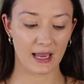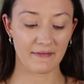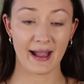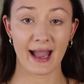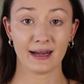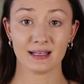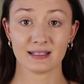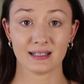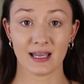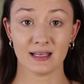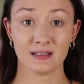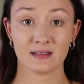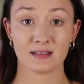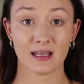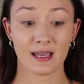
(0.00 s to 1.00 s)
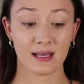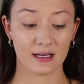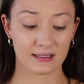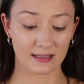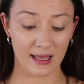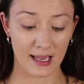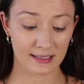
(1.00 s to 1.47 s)
I've had it since, and
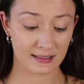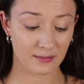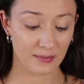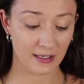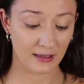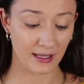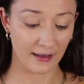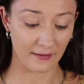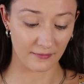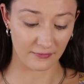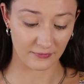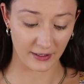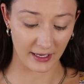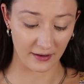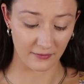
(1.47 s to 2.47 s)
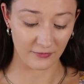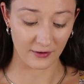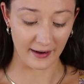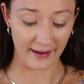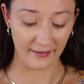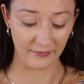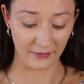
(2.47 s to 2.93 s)
it's lasted me like freaking
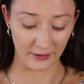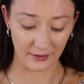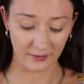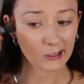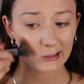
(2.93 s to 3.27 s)
forever.